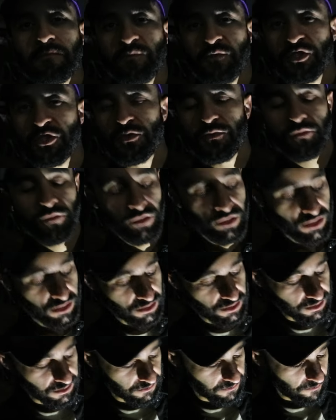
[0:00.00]
These are really
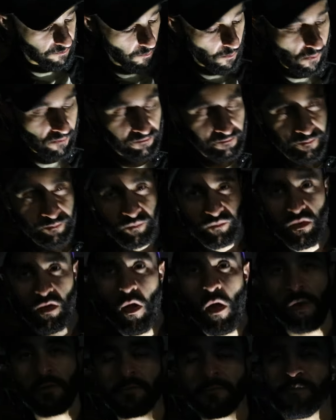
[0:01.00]
good.
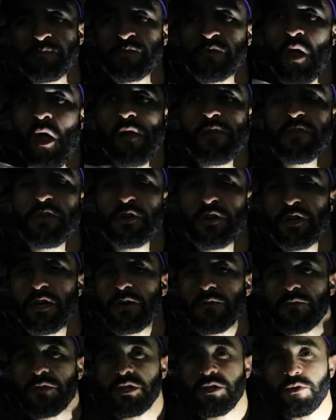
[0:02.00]
They're
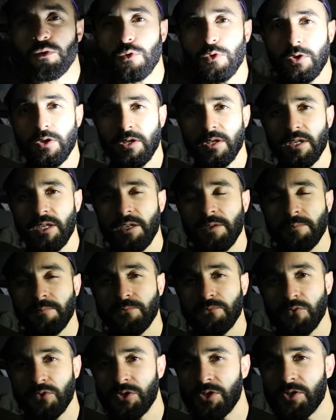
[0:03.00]
not very oily,
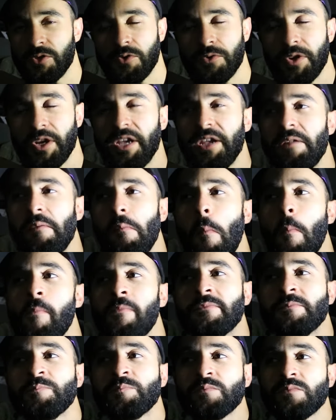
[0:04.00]
which is great
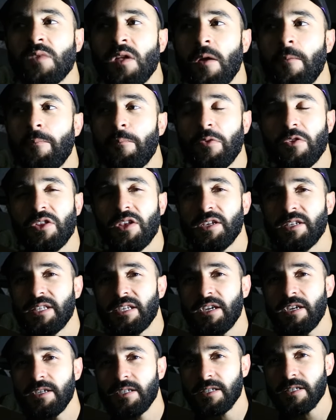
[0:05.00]
but they
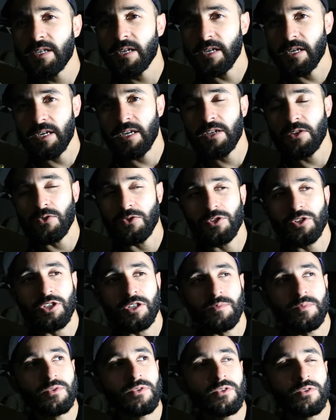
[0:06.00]
taste like kettle
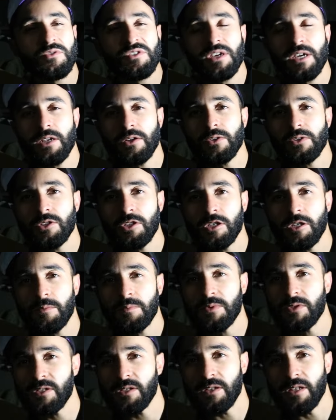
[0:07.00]
chips. You know kettle
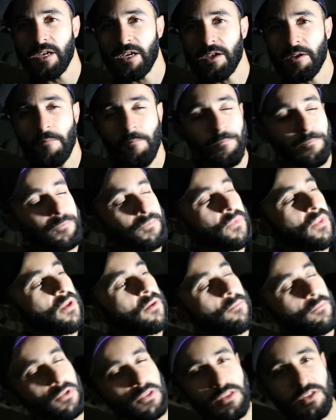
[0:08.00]
chips, they're like,
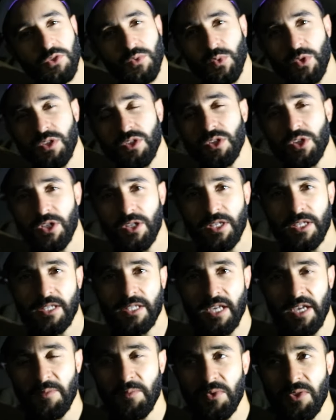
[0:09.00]
but these ones are the
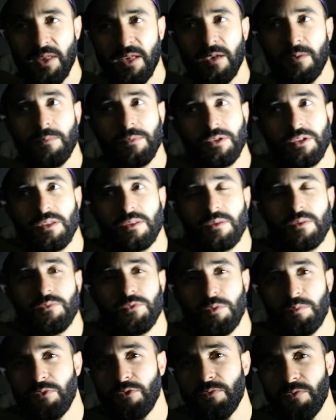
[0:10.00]
same thing, but
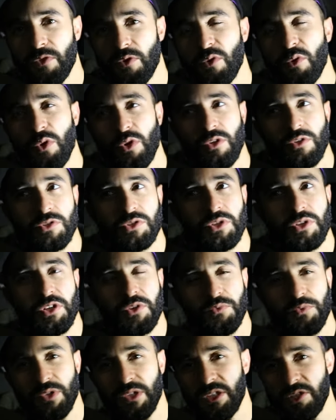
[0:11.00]
remove the oil, so
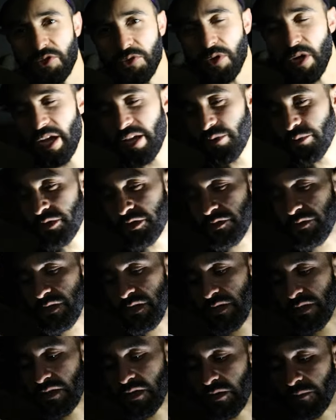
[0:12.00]
they're really dry when you
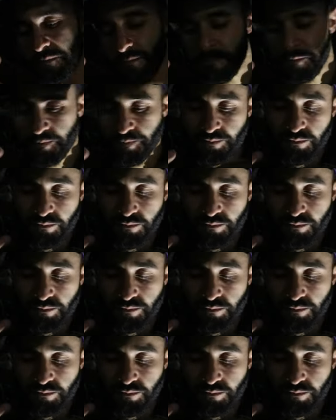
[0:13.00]
eat them.